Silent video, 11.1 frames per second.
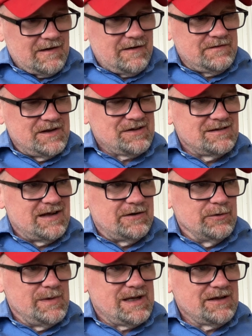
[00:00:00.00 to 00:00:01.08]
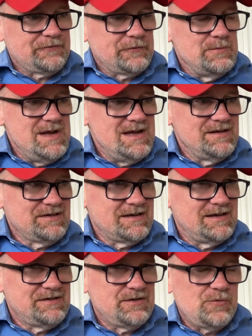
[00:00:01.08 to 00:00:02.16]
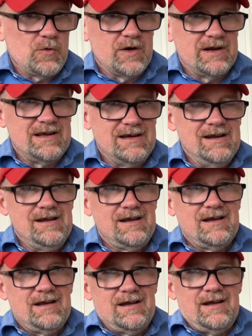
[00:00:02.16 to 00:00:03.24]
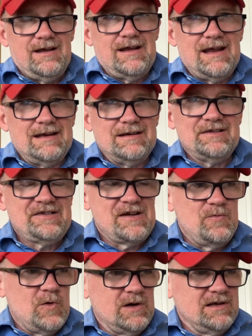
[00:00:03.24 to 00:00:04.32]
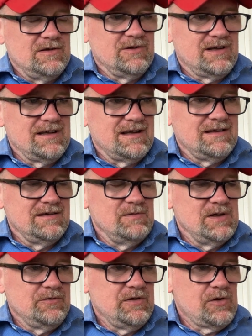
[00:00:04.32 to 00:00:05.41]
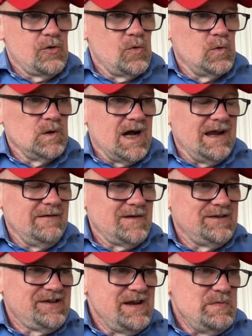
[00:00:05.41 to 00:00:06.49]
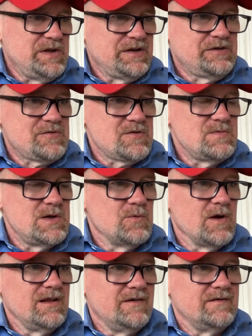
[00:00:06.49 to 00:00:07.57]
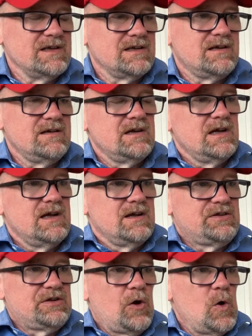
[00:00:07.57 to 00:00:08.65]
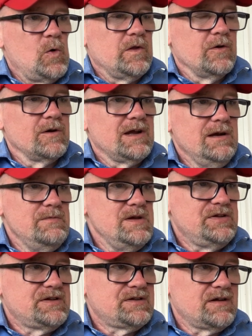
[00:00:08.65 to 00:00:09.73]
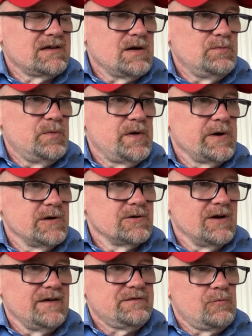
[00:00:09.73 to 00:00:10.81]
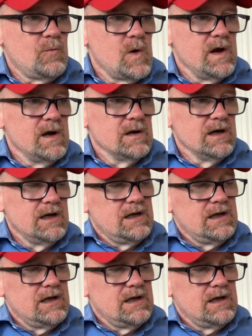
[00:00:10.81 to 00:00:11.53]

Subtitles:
this letter, because for me as a historian and as someone looking at Dmitri's whole life, it seems extremely relevant. So there are going to be a couple paragraphs where